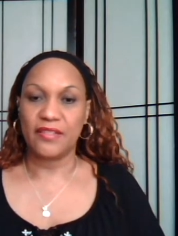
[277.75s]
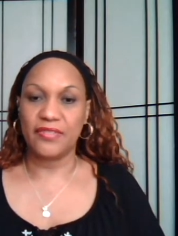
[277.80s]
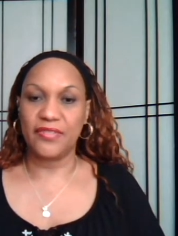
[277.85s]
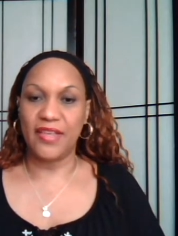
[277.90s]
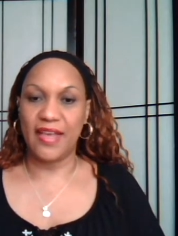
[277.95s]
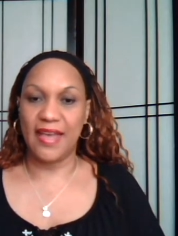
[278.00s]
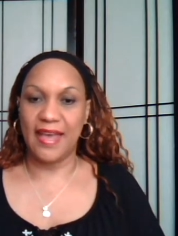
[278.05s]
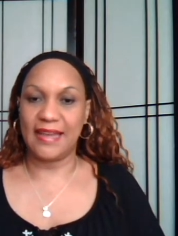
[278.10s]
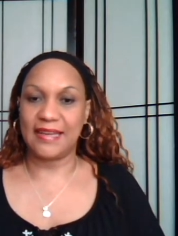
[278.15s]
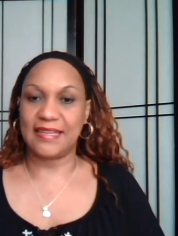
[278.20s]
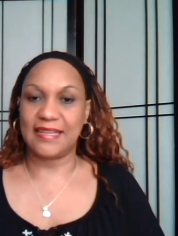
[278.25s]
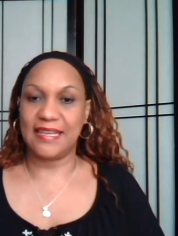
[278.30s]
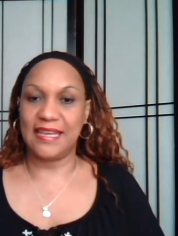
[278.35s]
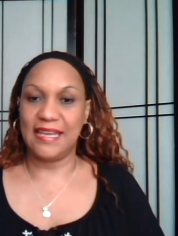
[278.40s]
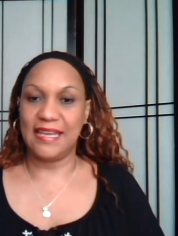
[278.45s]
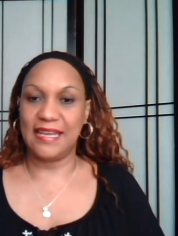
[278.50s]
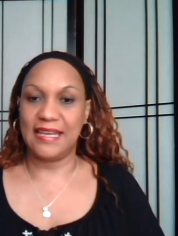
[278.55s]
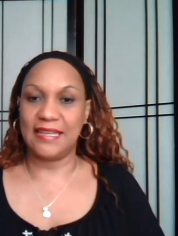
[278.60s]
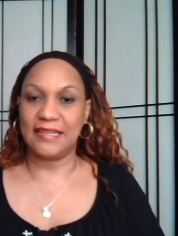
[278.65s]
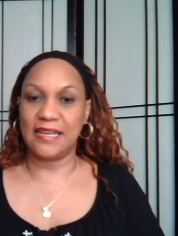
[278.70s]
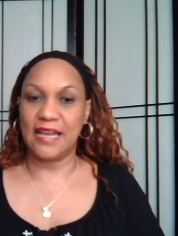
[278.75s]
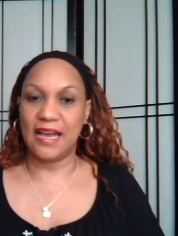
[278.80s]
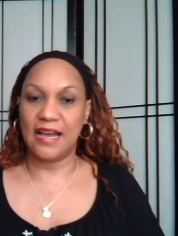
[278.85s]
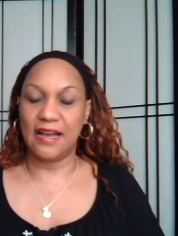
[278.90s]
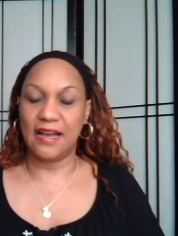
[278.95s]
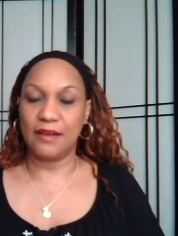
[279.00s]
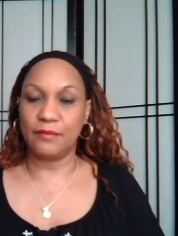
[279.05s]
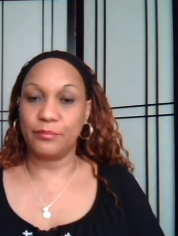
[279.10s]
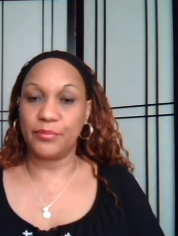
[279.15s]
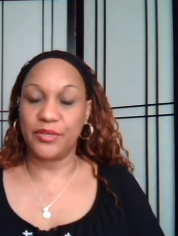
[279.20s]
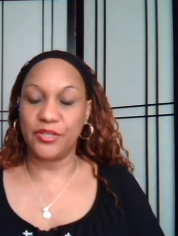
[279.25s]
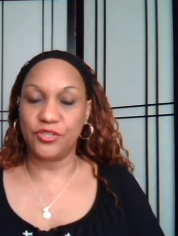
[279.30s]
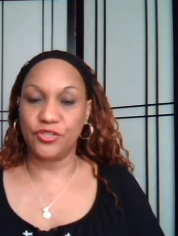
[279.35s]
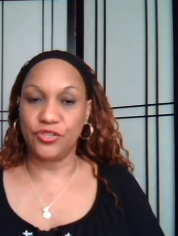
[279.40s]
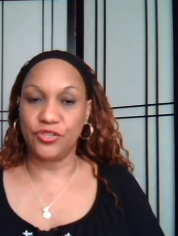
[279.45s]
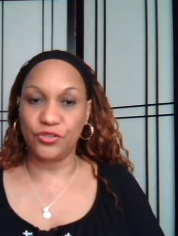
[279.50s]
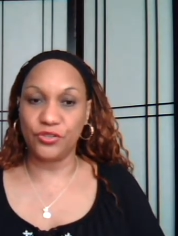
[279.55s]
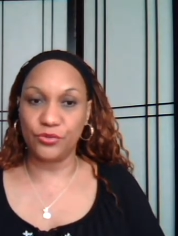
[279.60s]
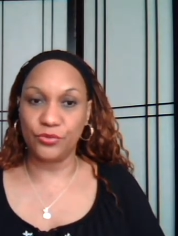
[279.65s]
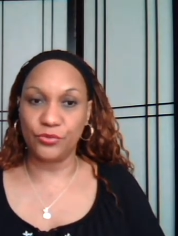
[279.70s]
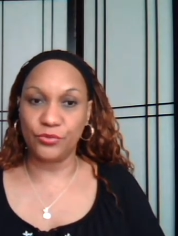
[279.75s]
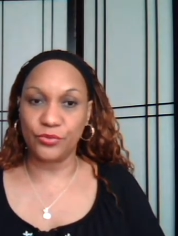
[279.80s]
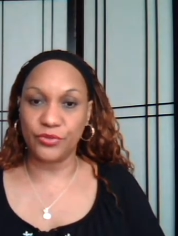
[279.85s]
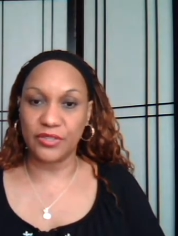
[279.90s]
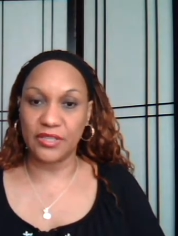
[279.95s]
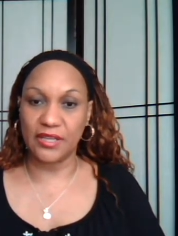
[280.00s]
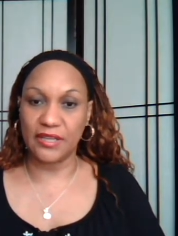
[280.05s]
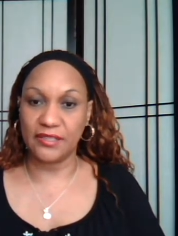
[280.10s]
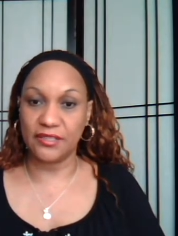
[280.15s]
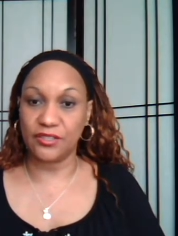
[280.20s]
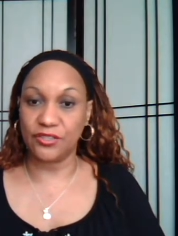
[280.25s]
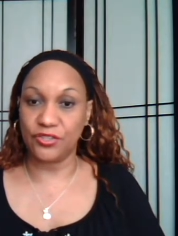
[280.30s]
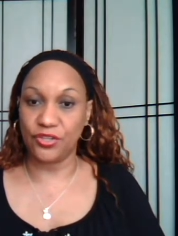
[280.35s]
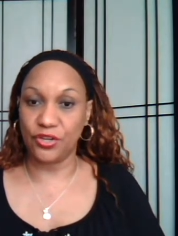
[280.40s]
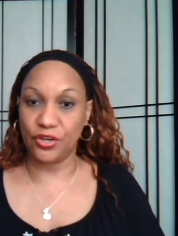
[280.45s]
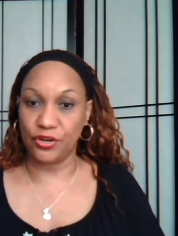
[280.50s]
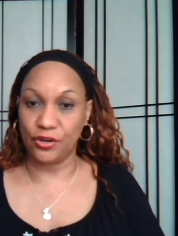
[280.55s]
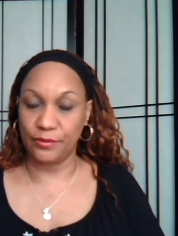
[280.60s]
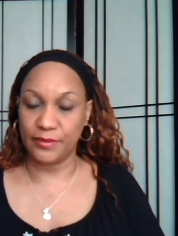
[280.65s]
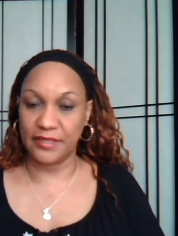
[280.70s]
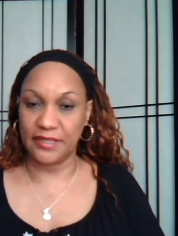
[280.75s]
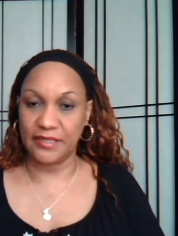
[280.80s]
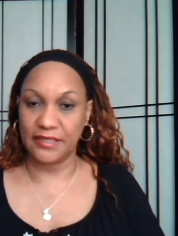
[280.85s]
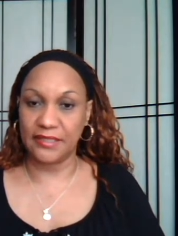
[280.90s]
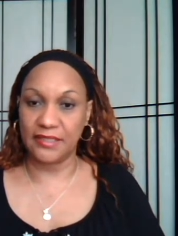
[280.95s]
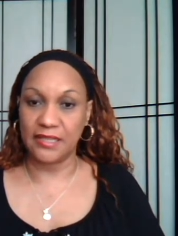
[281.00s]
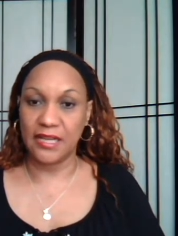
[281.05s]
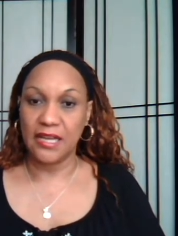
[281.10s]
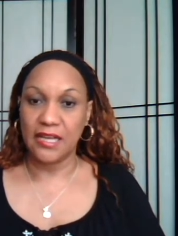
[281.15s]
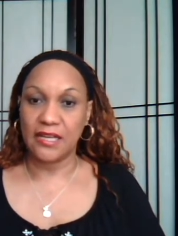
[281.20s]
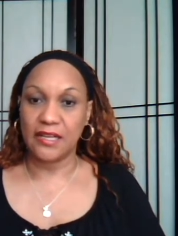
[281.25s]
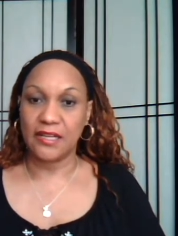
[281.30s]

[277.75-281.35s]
that can be used in determining